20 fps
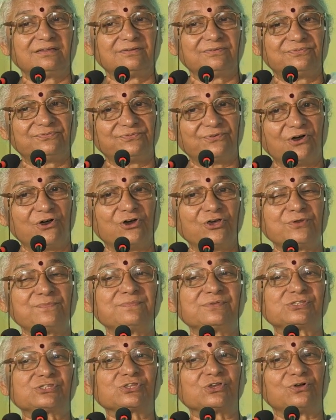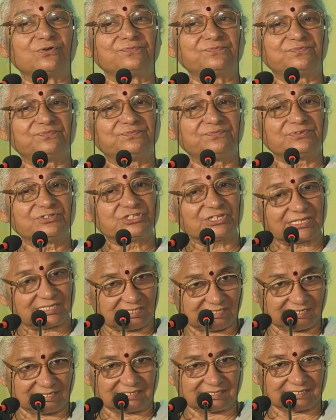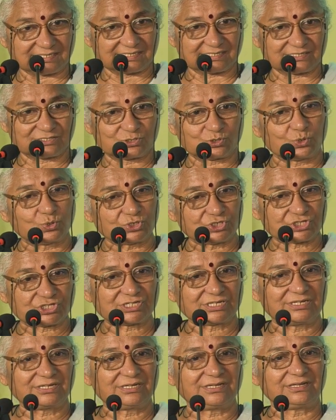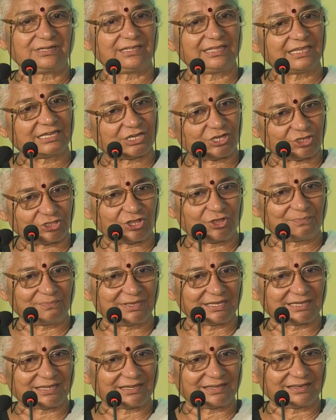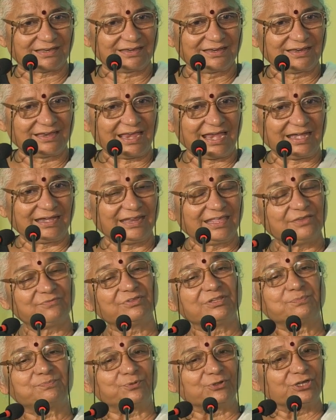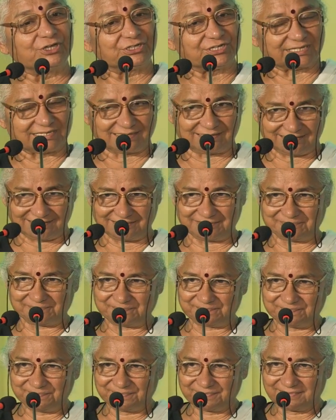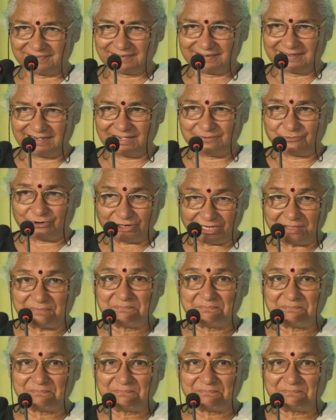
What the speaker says: forms of justice, social, economic, and even political. And what I